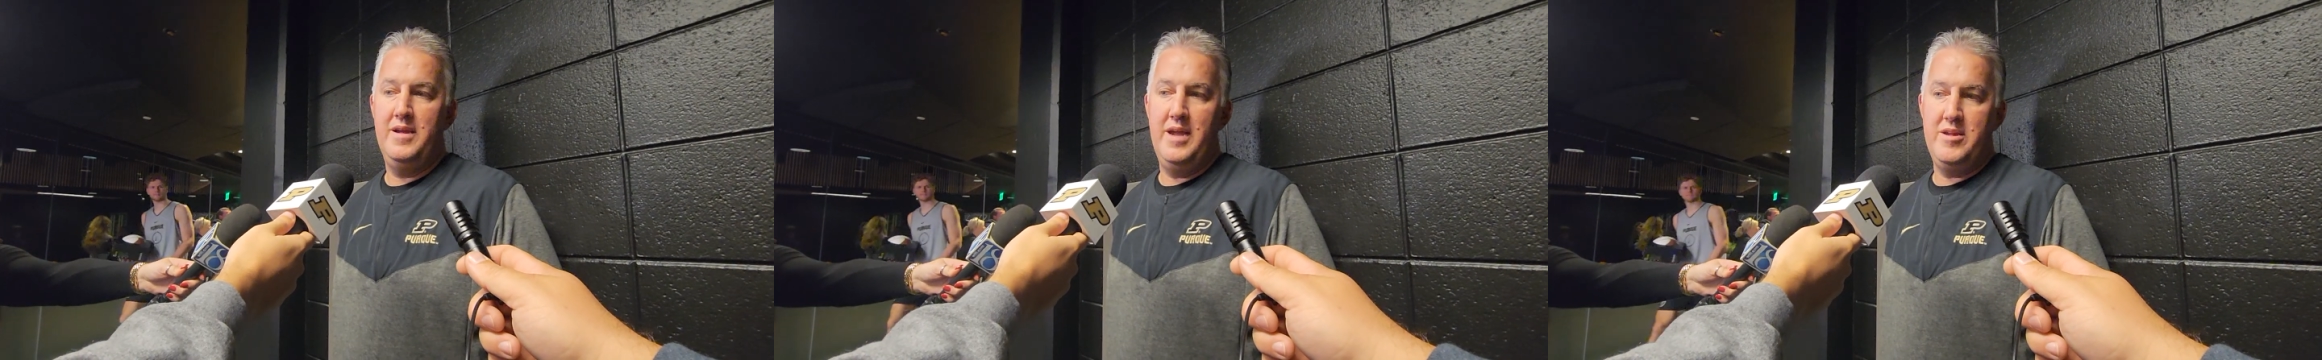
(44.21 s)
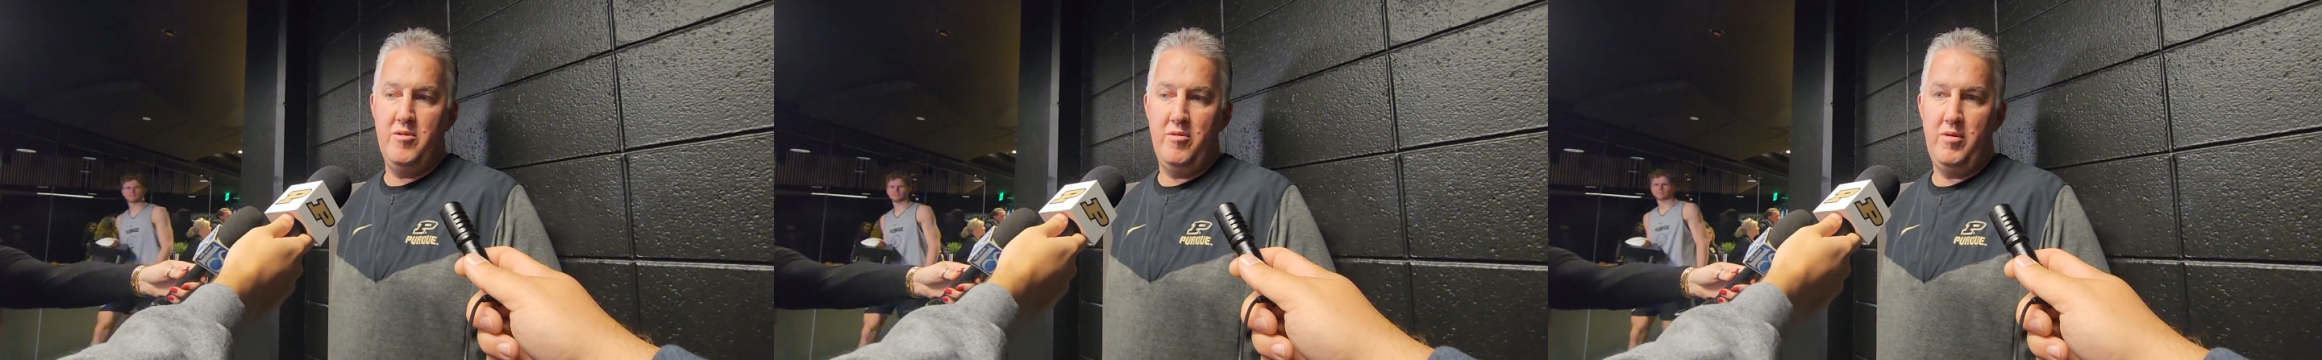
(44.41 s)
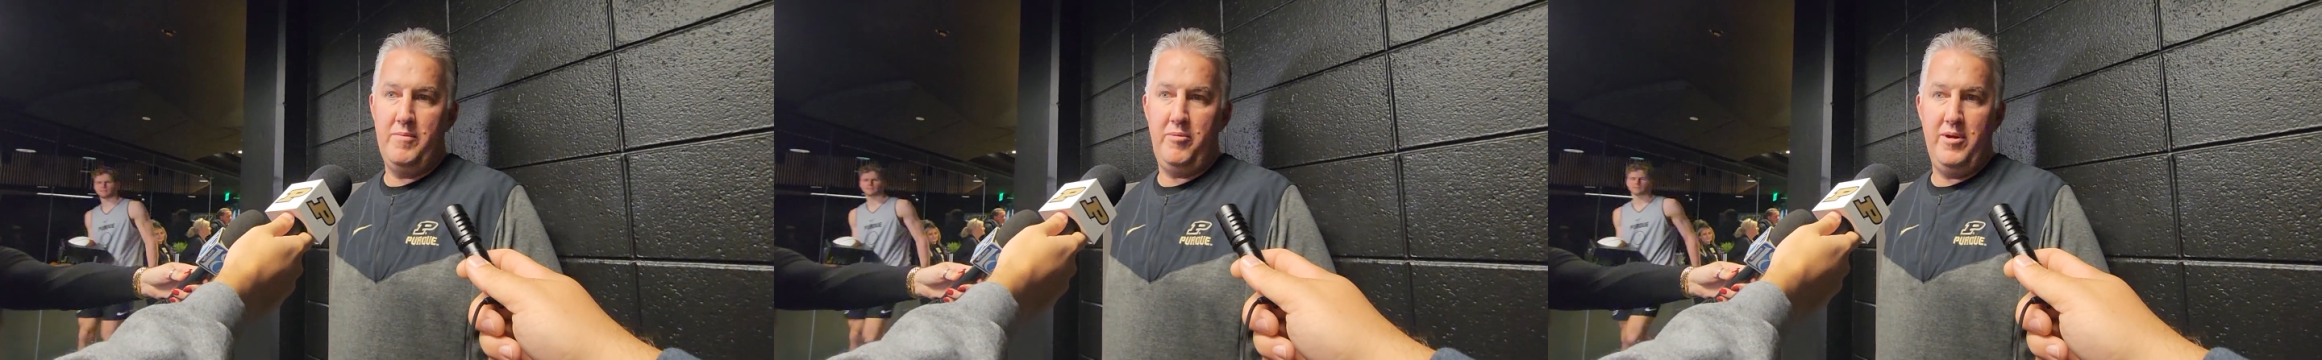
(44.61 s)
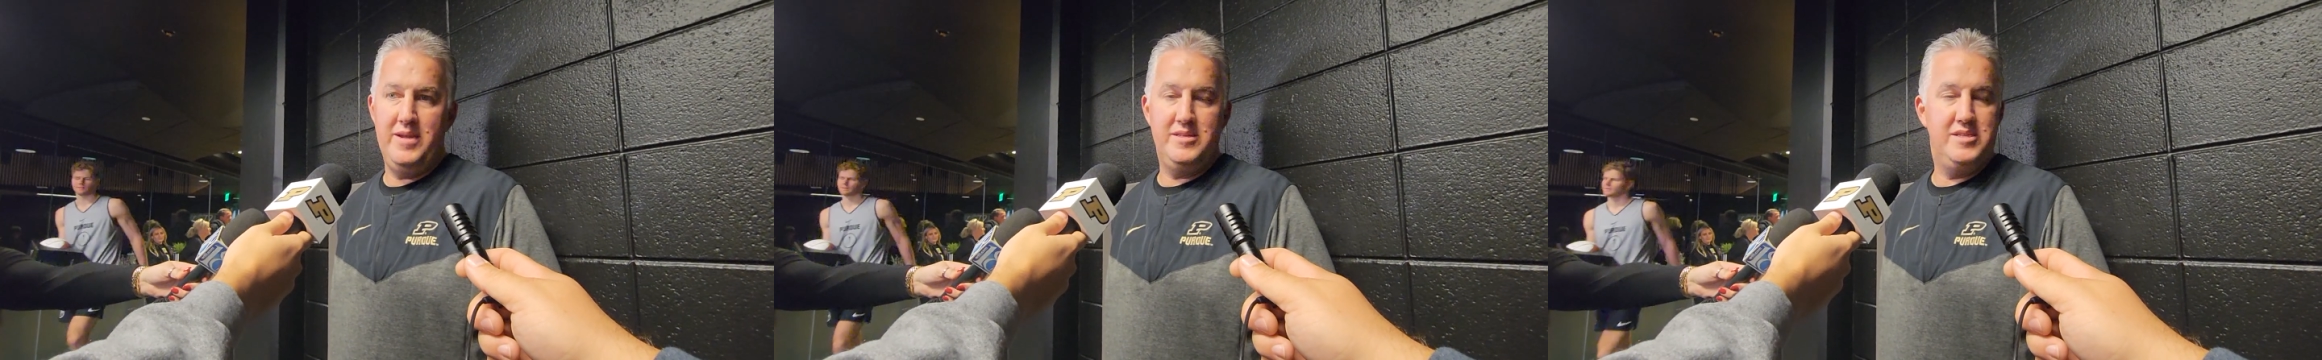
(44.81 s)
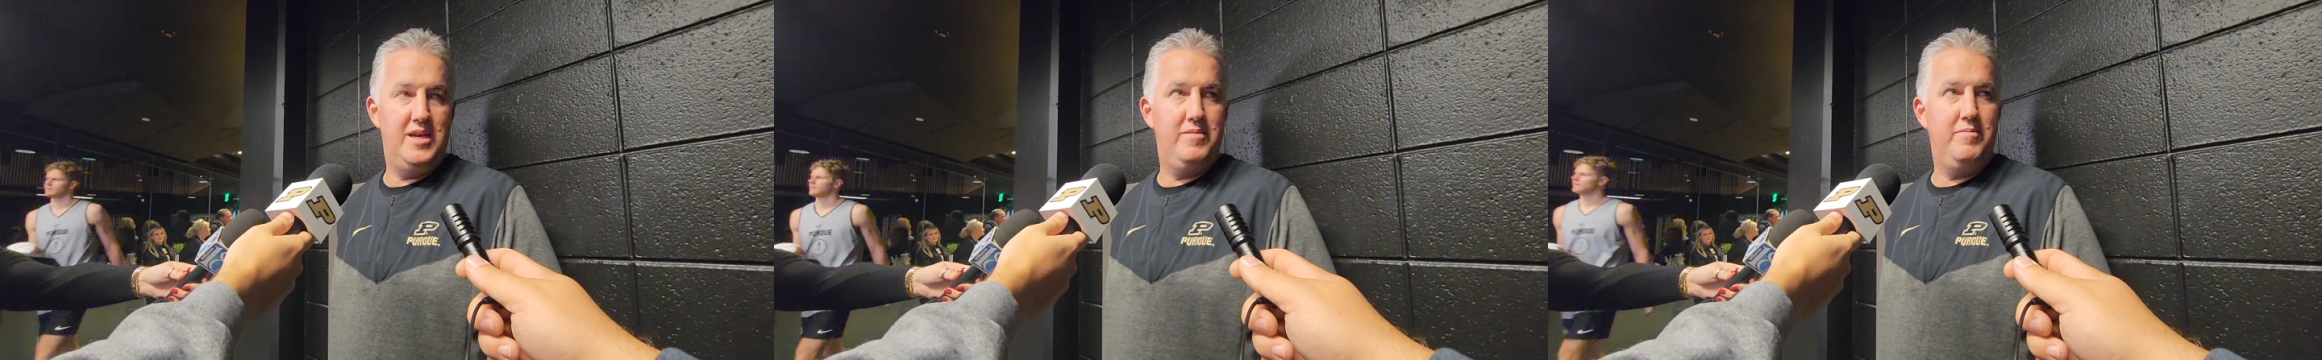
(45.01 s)
and you're only
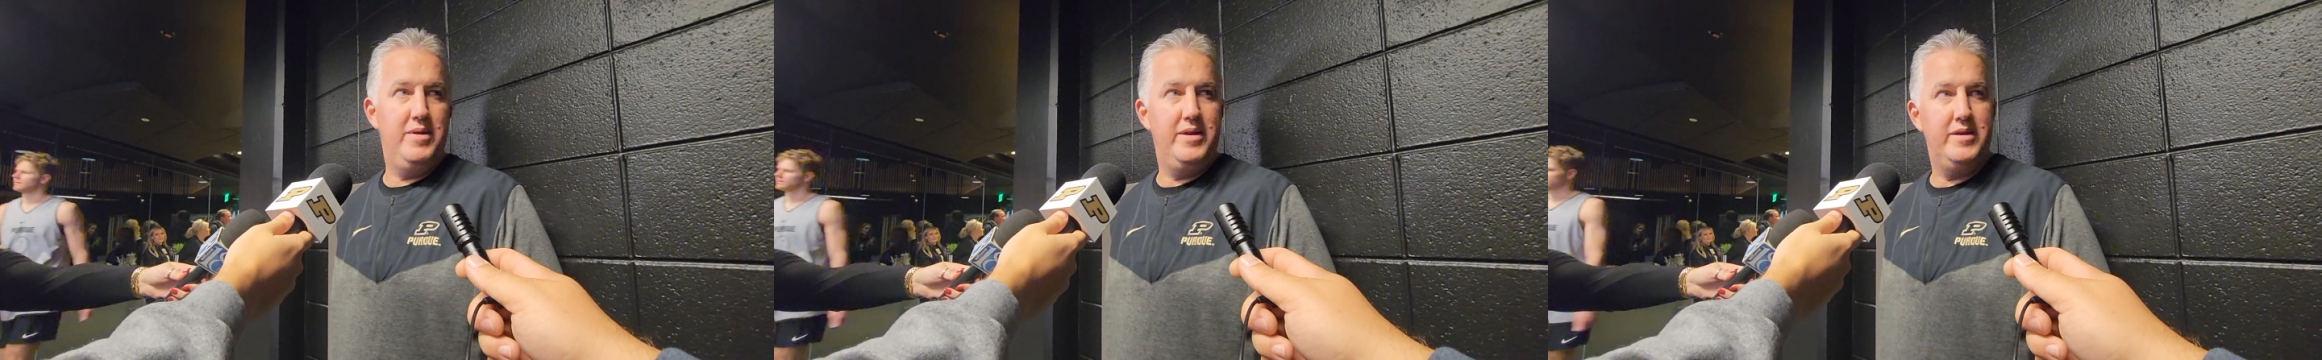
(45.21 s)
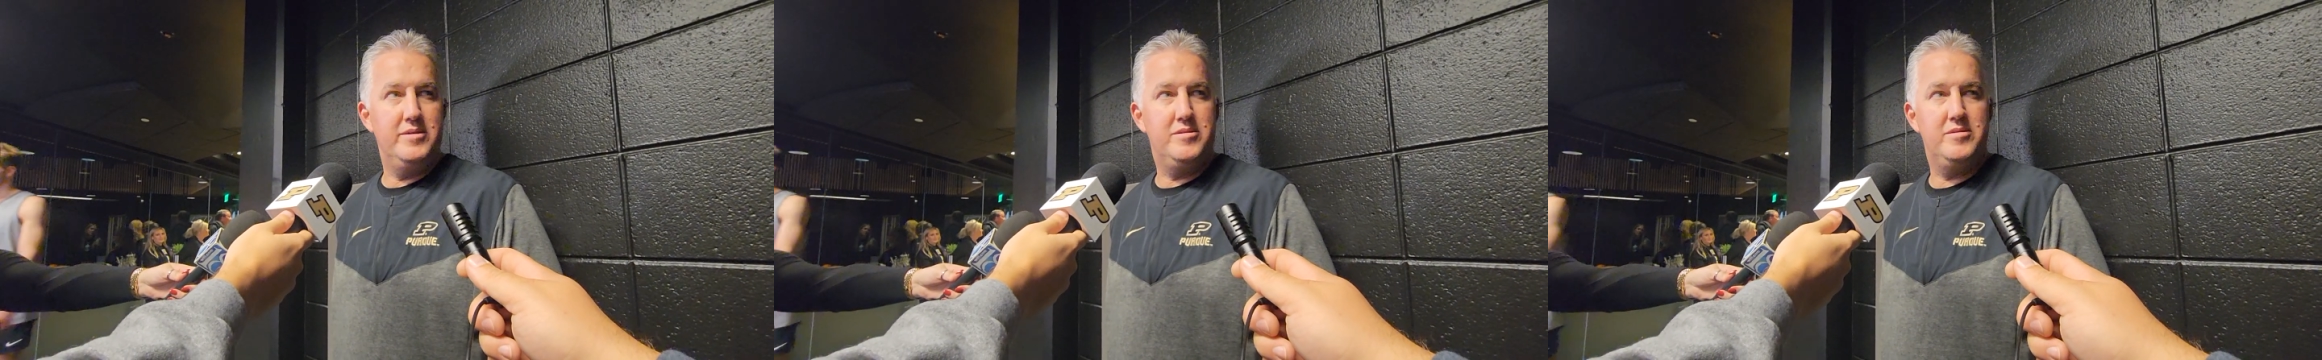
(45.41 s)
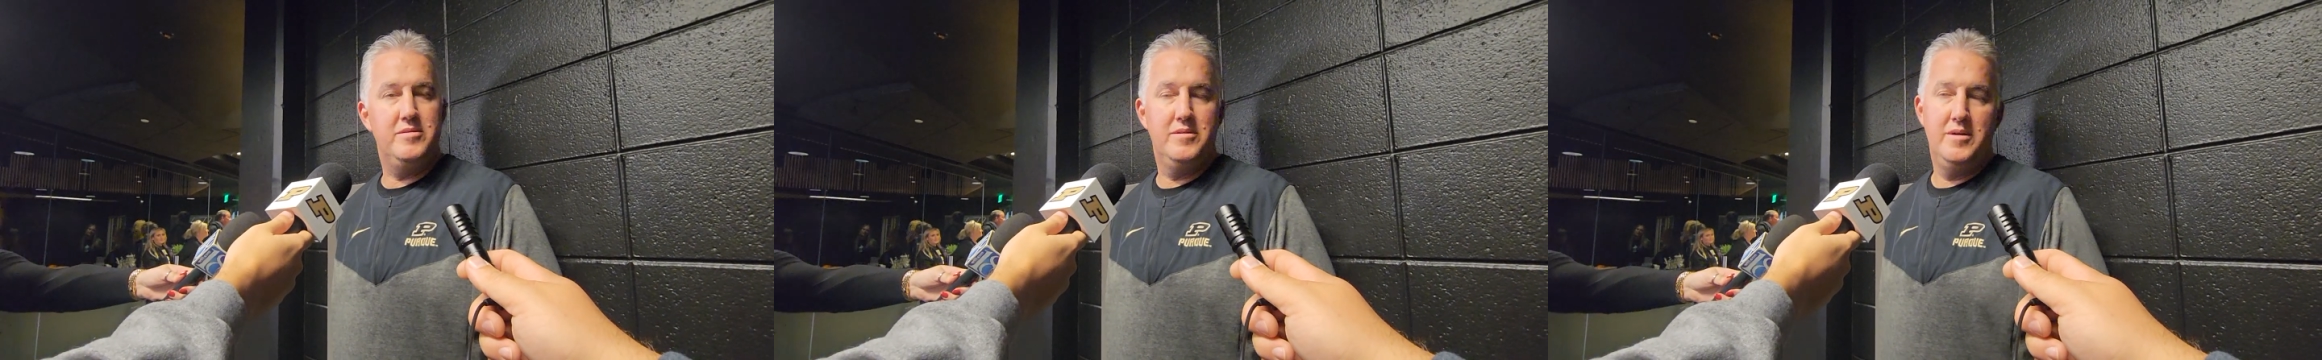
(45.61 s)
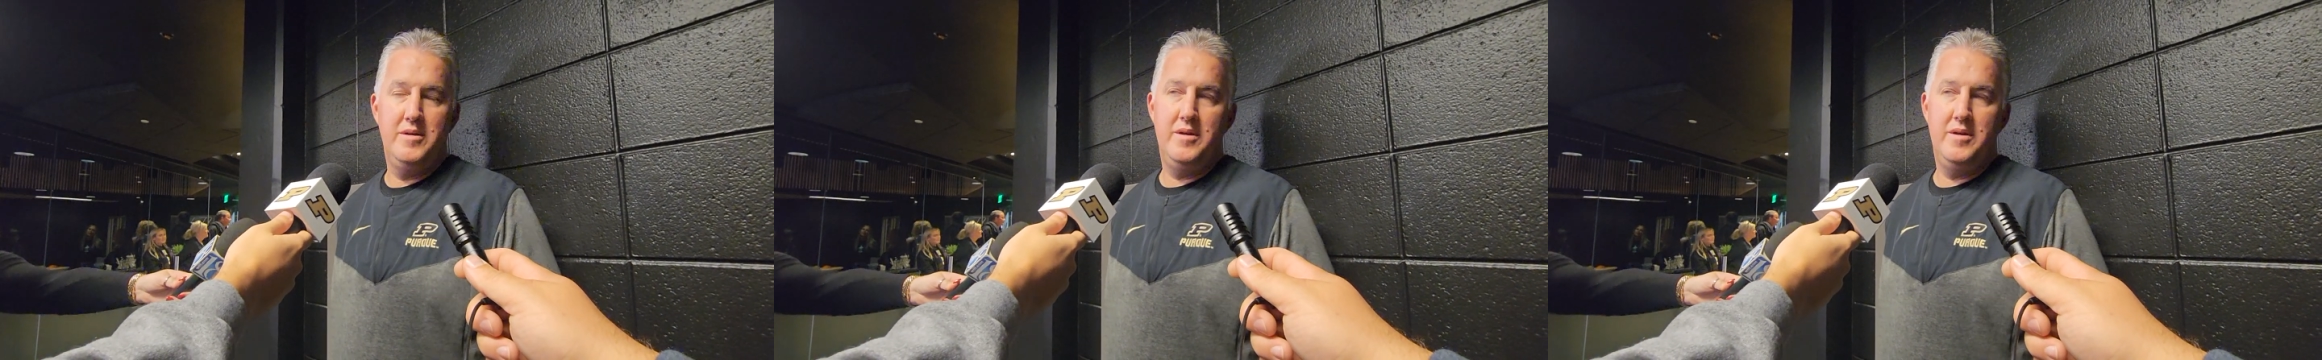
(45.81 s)
playing 10 minutes,